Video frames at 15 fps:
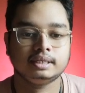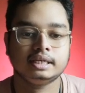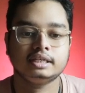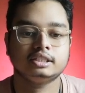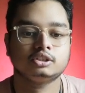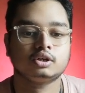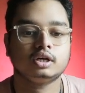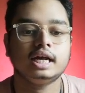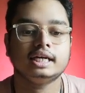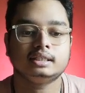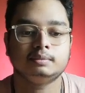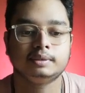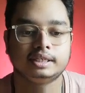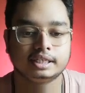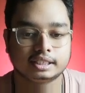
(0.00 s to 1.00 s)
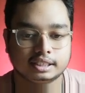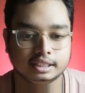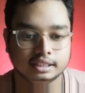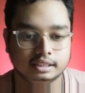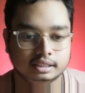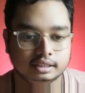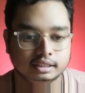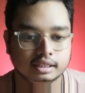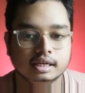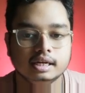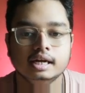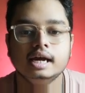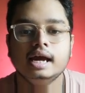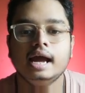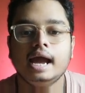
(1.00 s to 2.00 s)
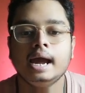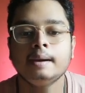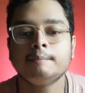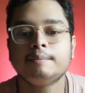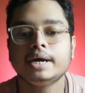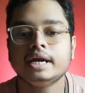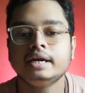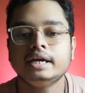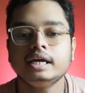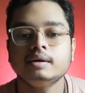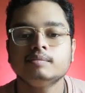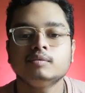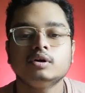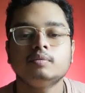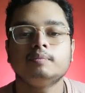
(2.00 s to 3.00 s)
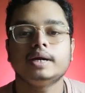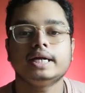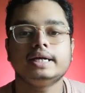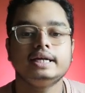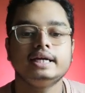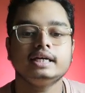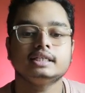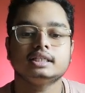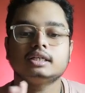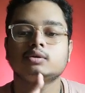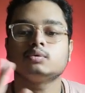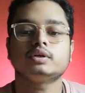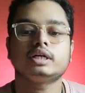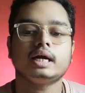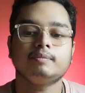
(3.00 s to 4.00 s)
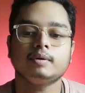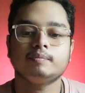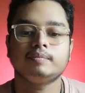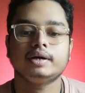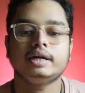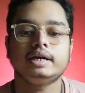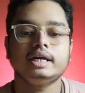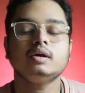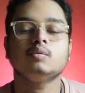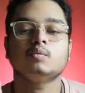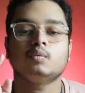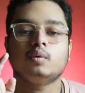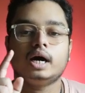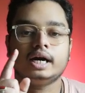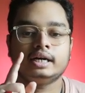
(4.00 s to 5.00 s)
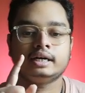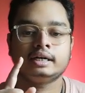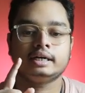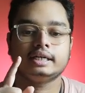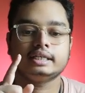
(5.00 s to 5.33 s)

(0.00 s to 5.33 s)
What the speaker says: it is called asymmetric stretching. And bending mode, bending is a two type of bending. One is